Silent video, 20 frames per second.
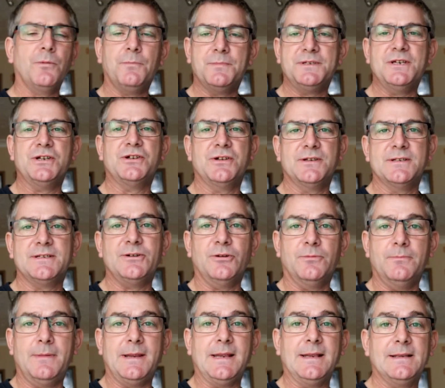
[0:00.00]
composition still
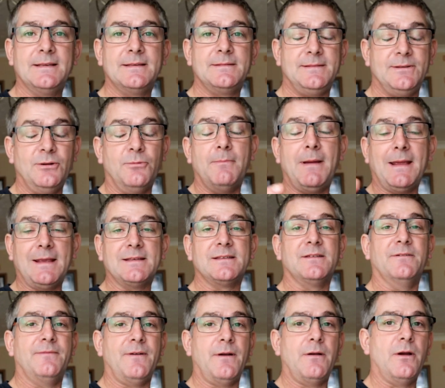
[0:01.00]
makes still makes
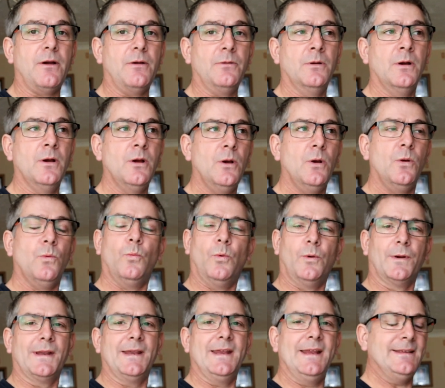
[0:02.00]
the photo
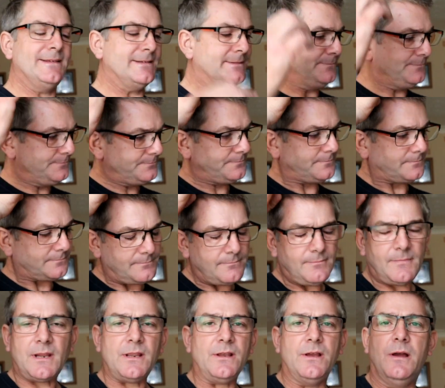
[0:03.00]
what it is.
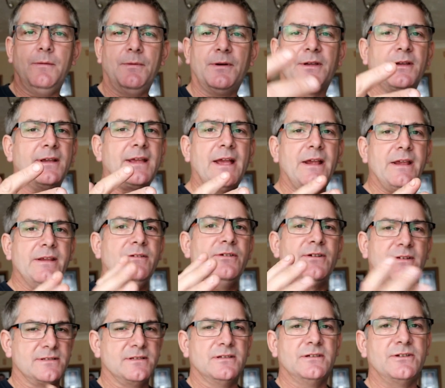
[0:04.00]
Um, I could get in
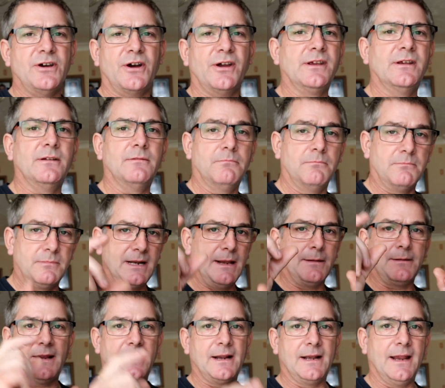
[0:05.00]
nice and tight and
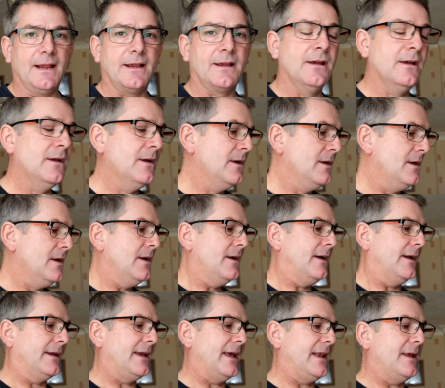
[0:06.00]
click click click
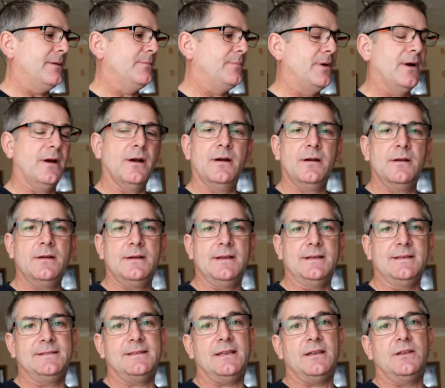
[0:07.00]
and get it, but
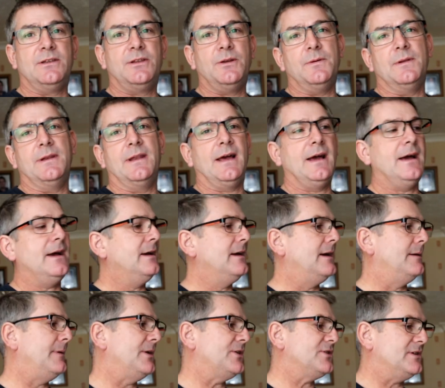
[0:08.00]
instead of doing that,
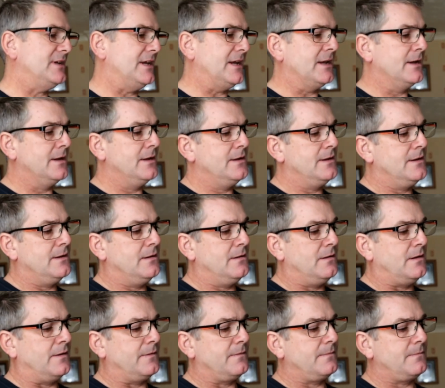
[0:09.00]
I'm actually
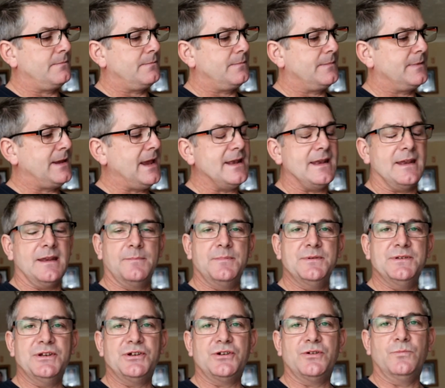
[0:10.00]
getting in a
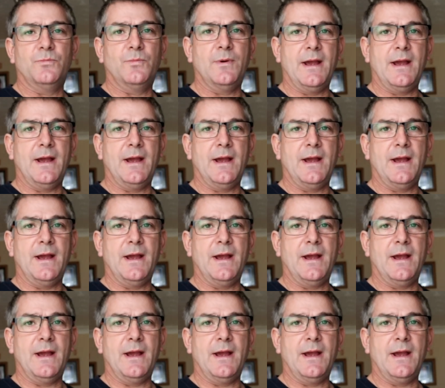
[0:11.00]
position